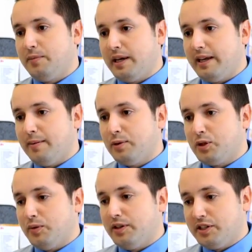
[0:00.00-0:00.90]
Being able
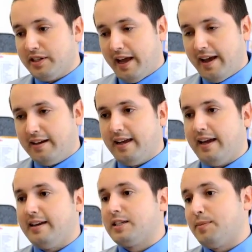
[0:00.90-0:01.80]
to understand
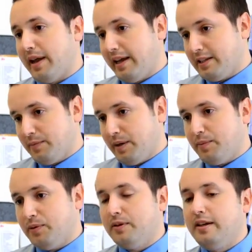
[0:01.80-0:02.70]
and explain to
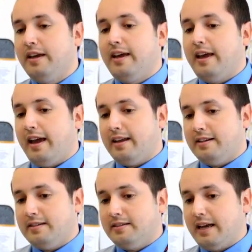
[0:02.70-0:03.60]
people
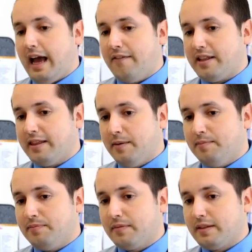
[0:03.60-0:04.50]
and having
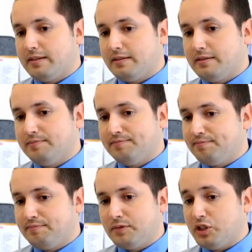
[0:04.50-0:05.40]
them
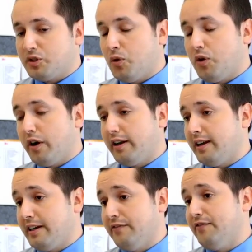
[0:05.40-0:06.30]
just
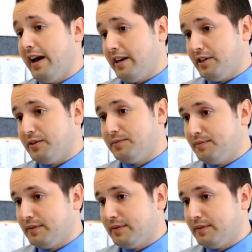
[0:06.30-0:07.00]
wholeheartedly confide in you.